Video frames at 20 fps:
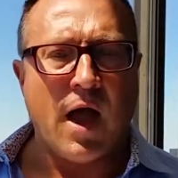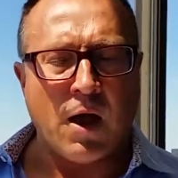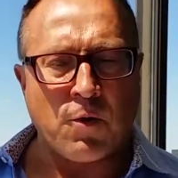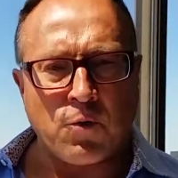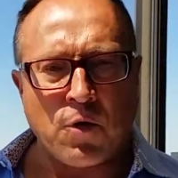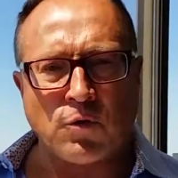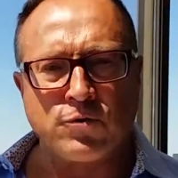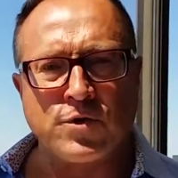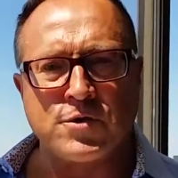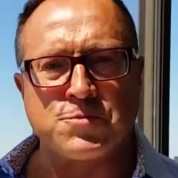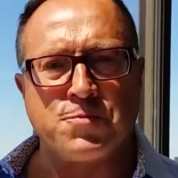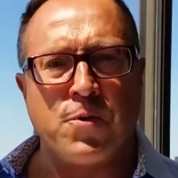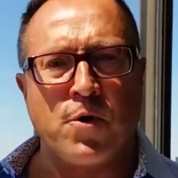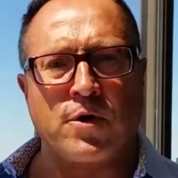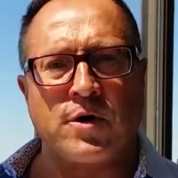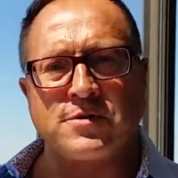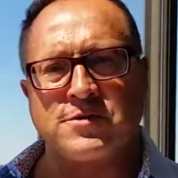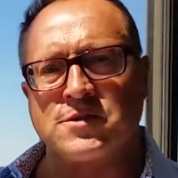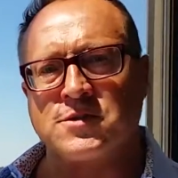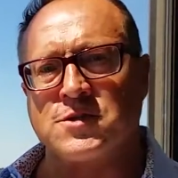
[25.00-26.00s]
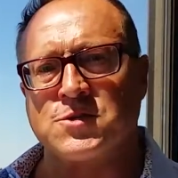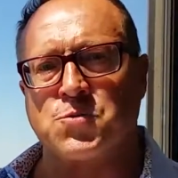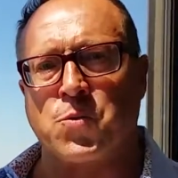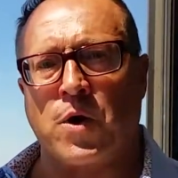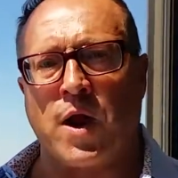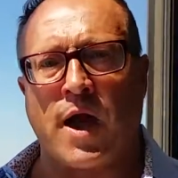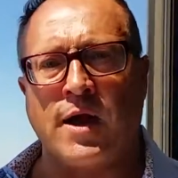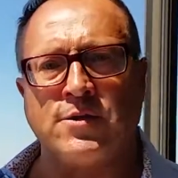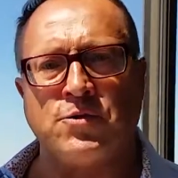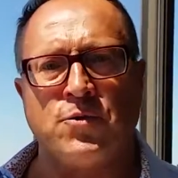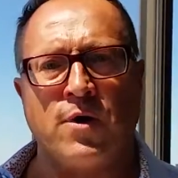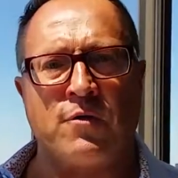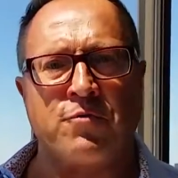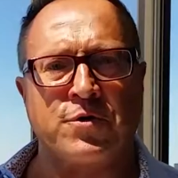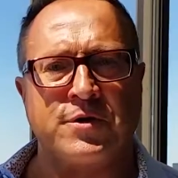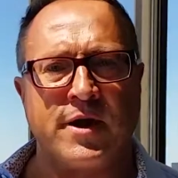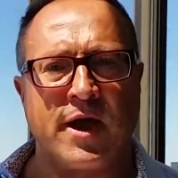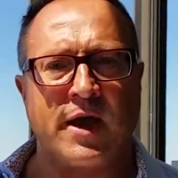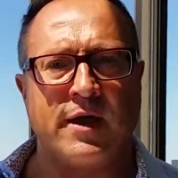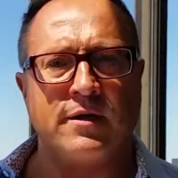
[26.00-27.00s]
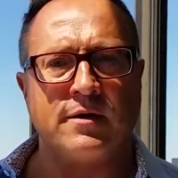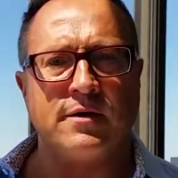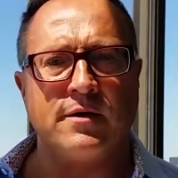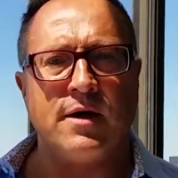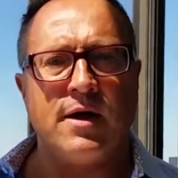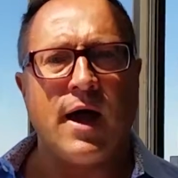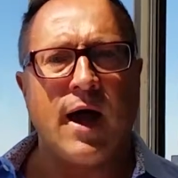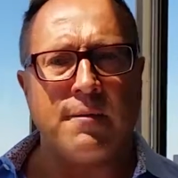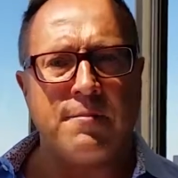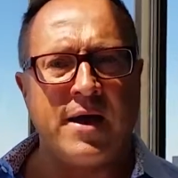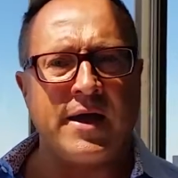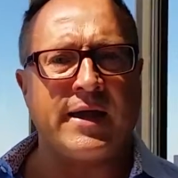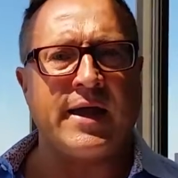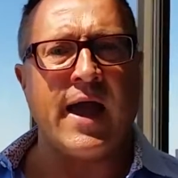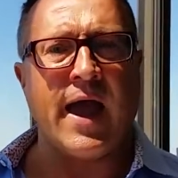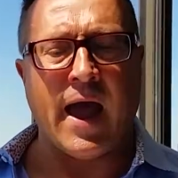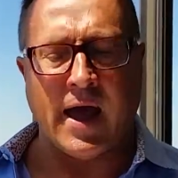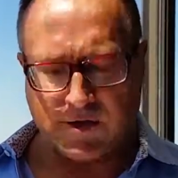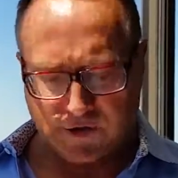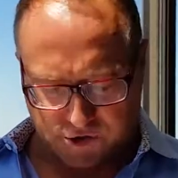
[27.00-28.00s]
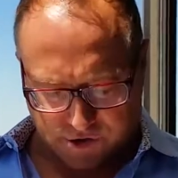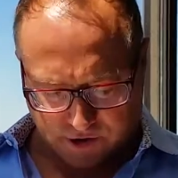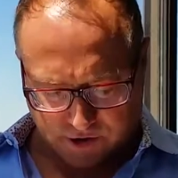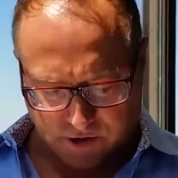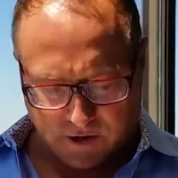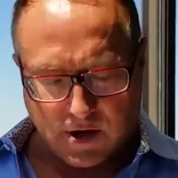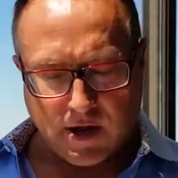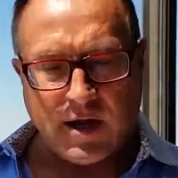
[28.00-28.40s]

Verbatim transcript: I wrote this book because this is what I do every day. I make cash.